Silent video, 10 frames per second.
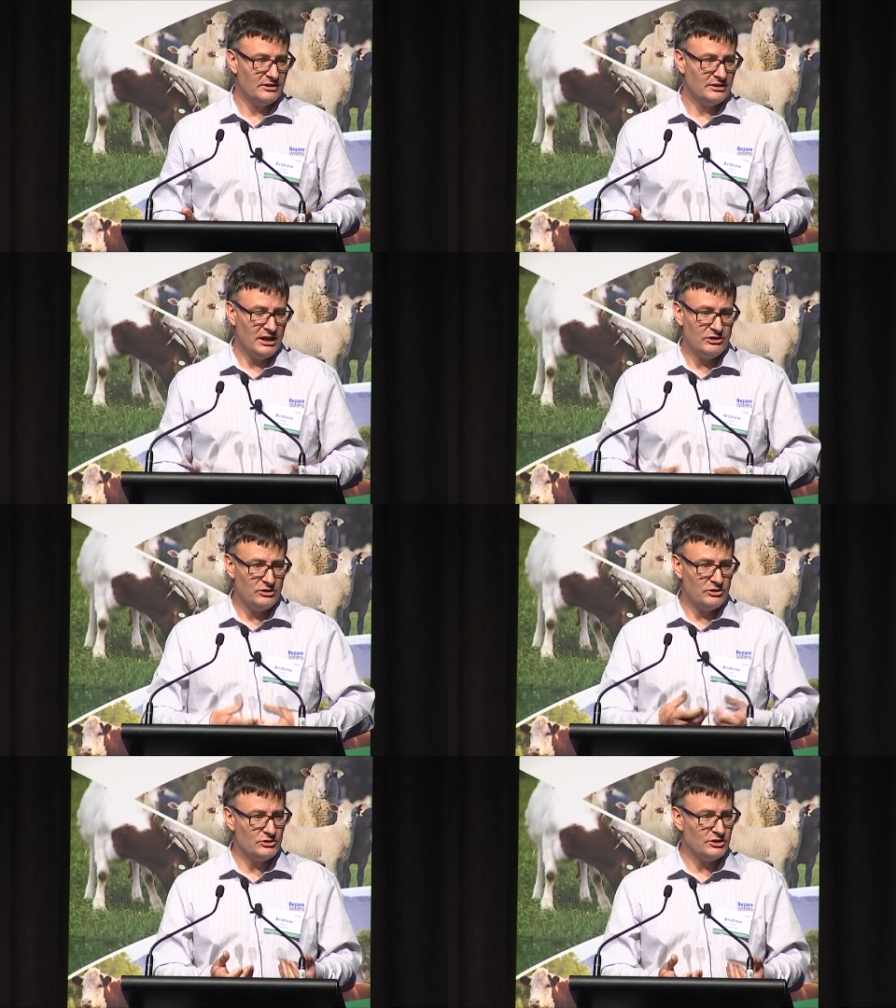Can you
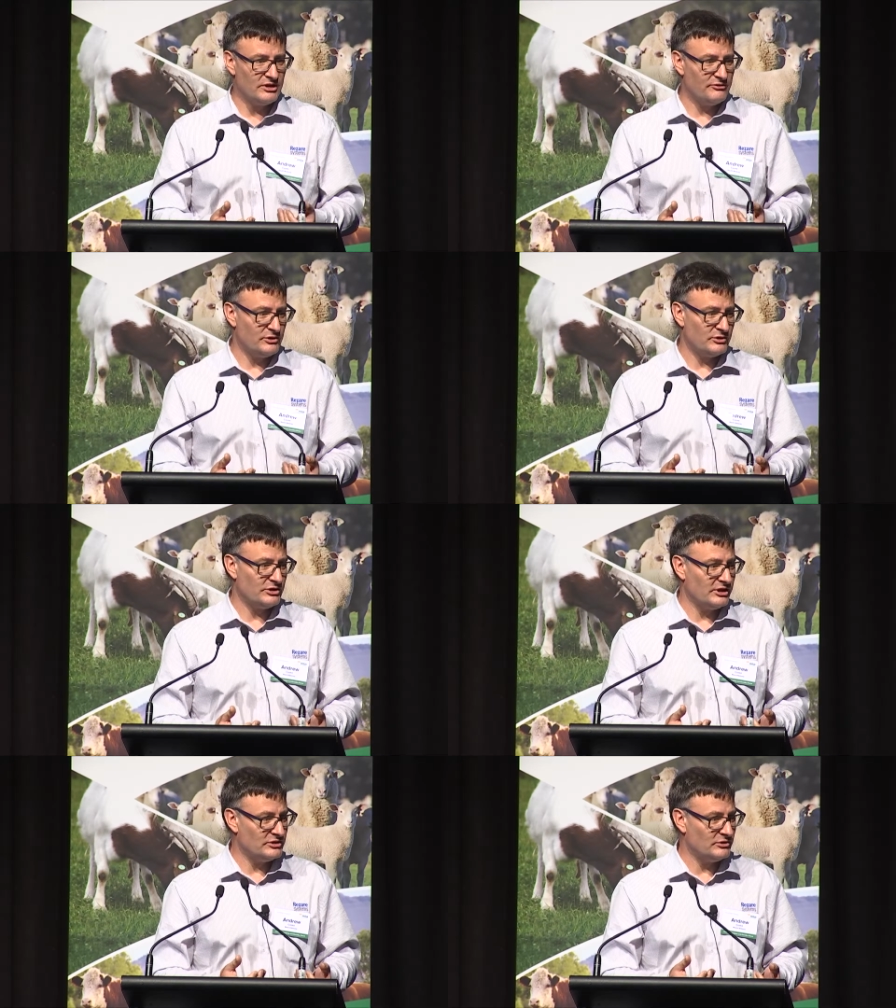use it if you're a
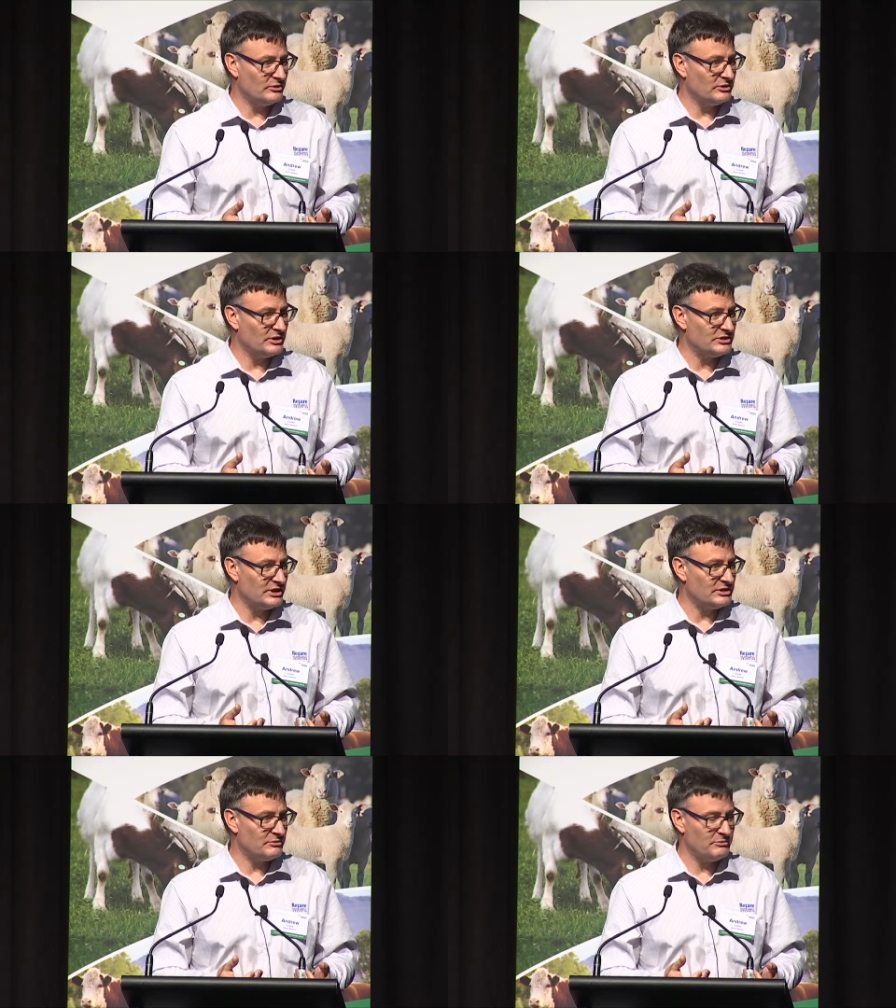science
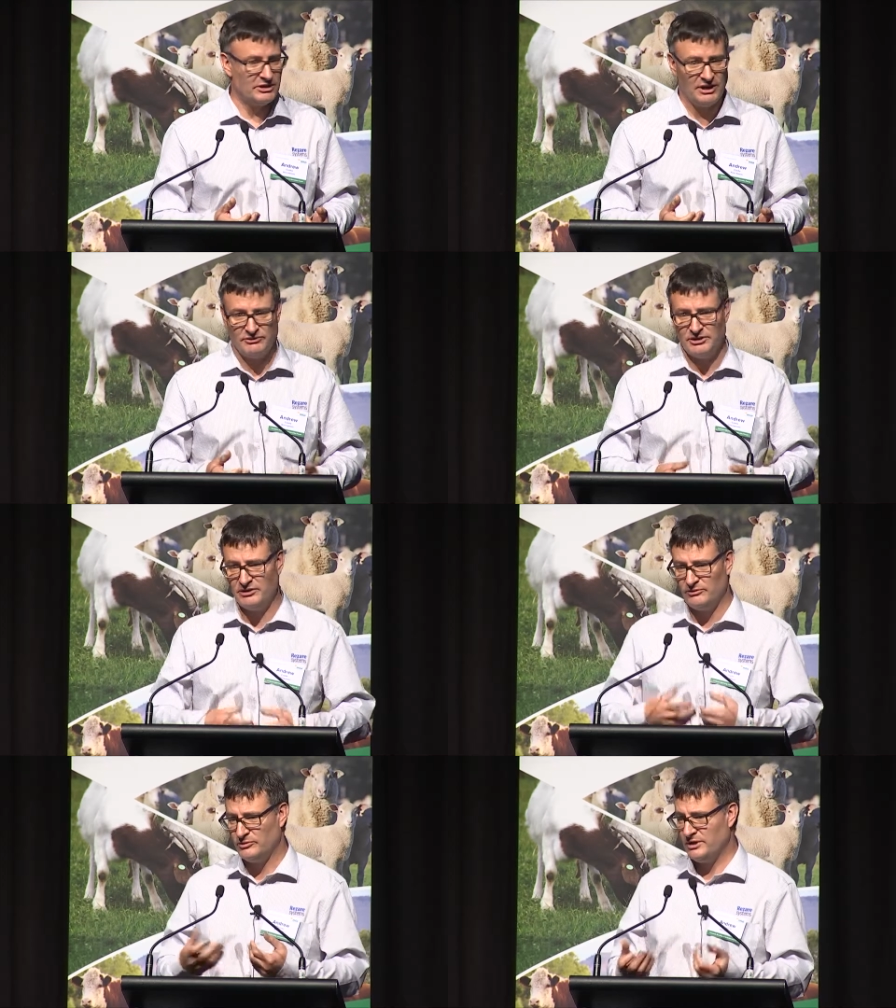organisation but you have to
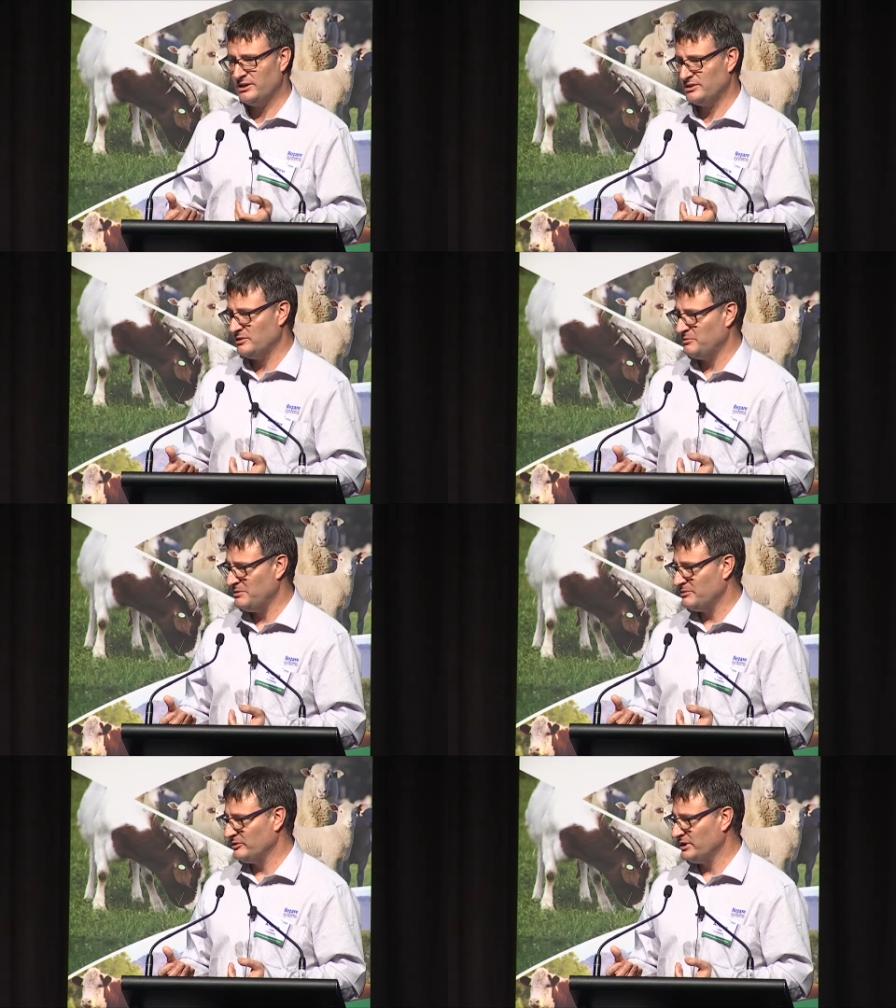give credit to the
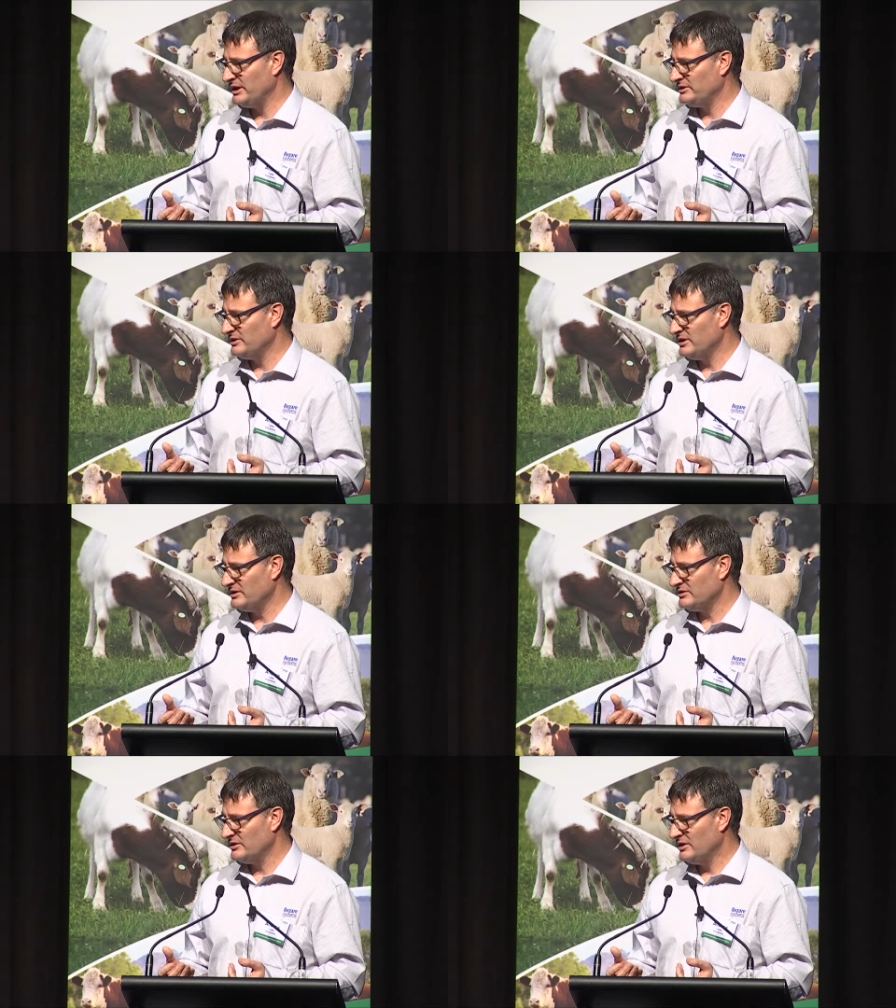people who collected it?
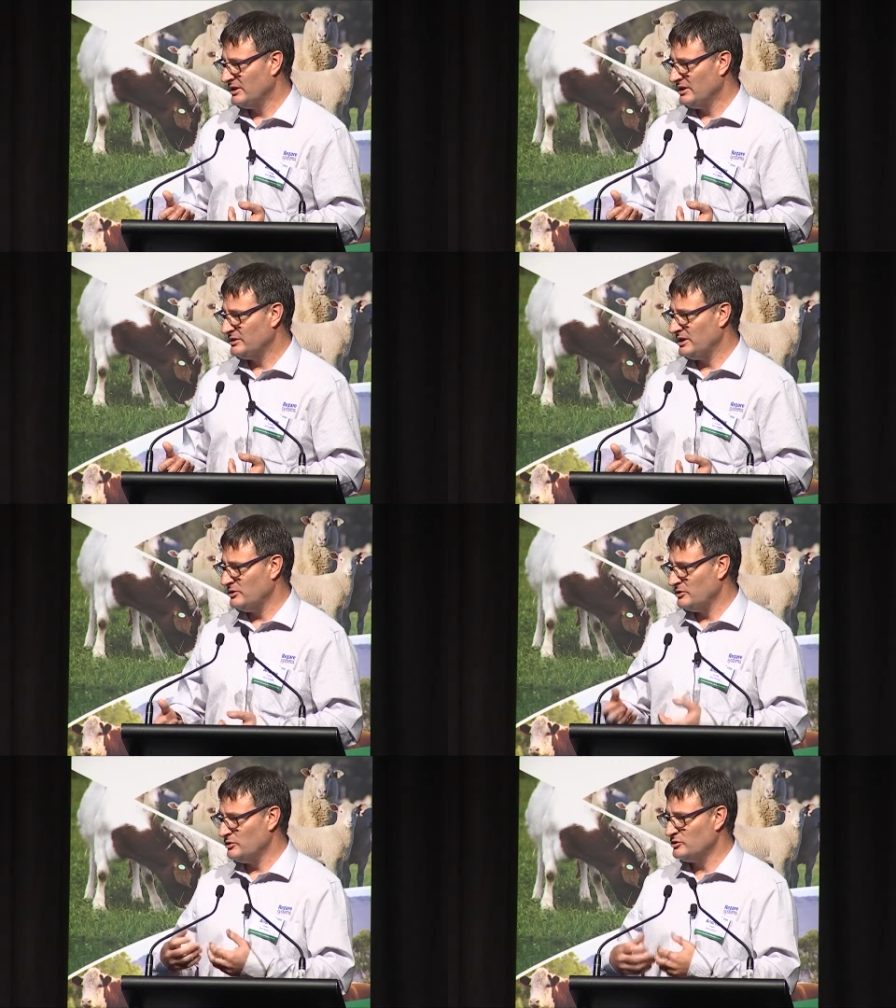Can
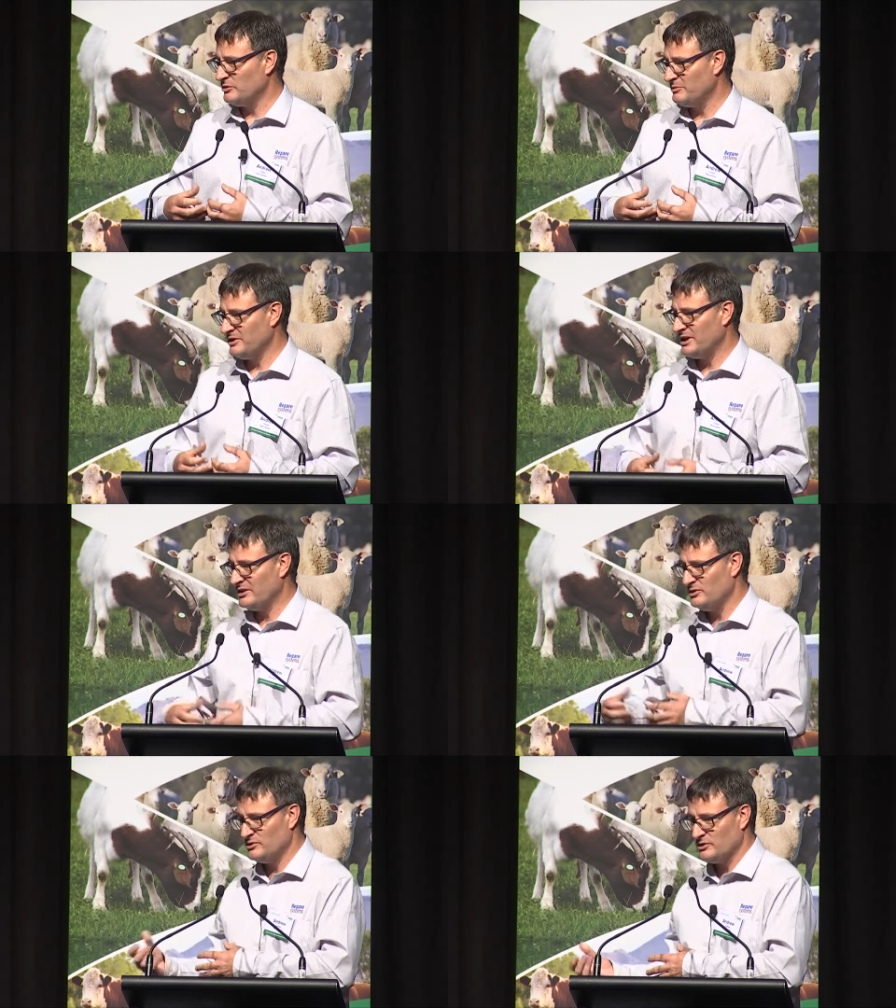you use it but you
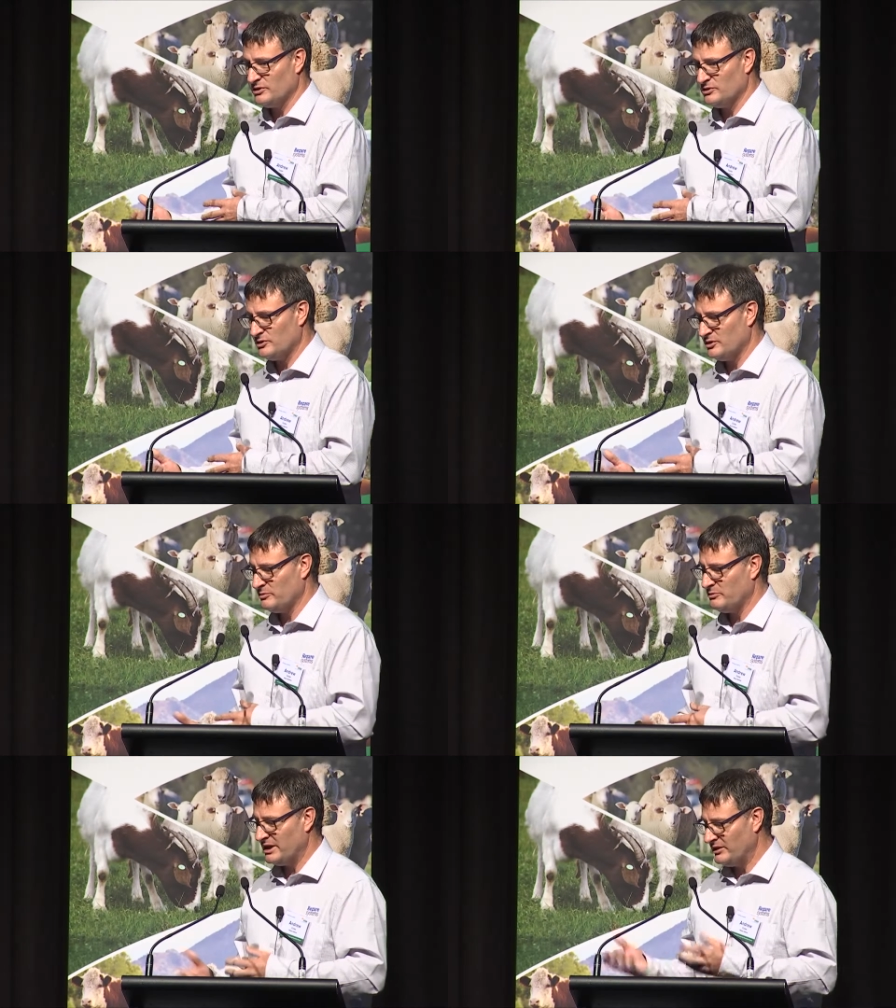can't use it in
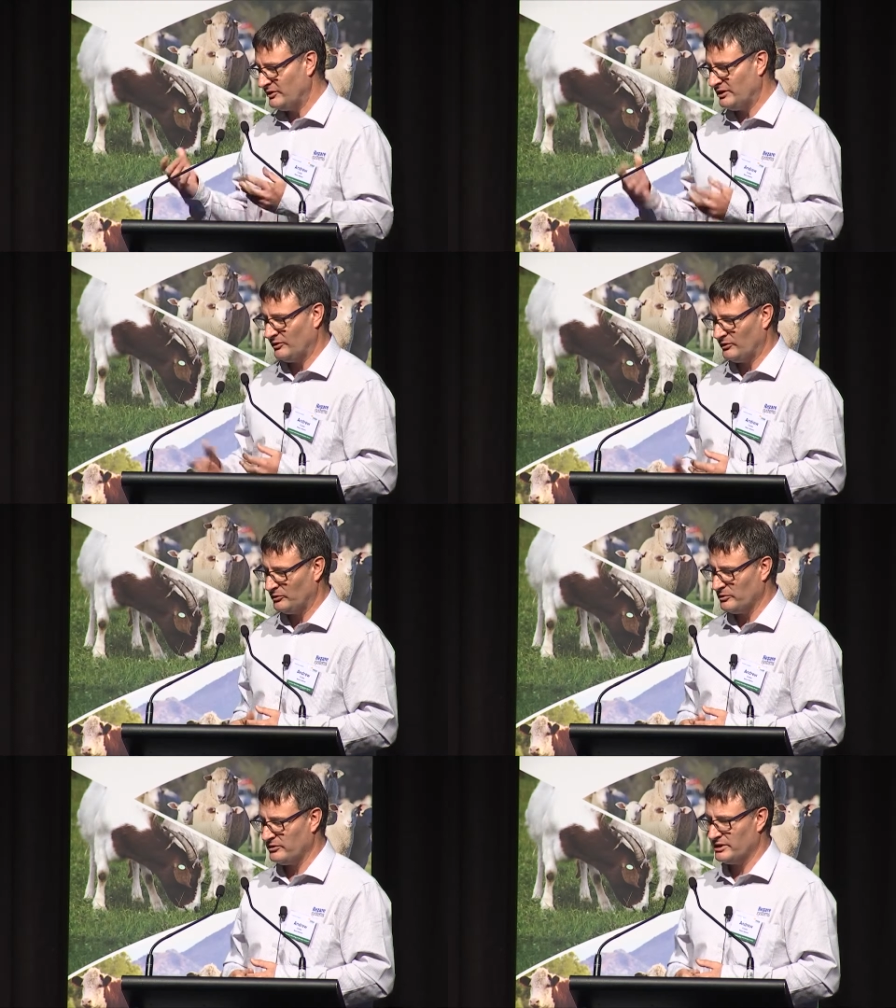certain ways? That's the
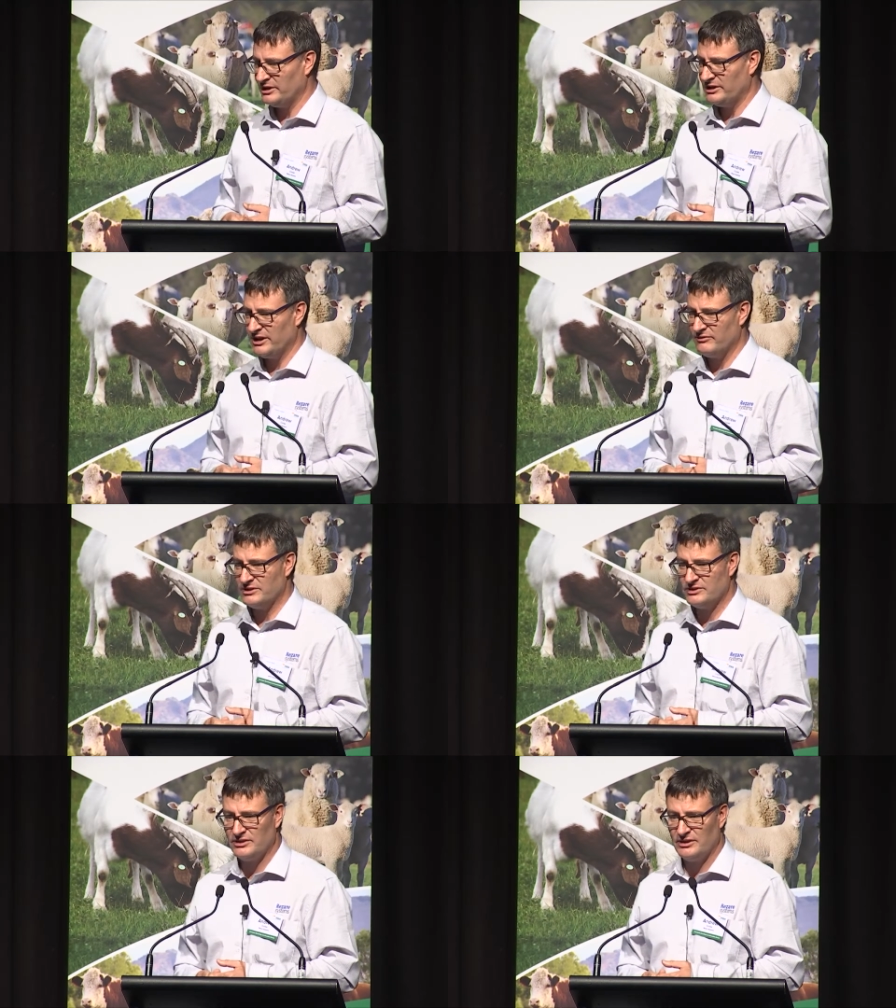sort of thing it covers.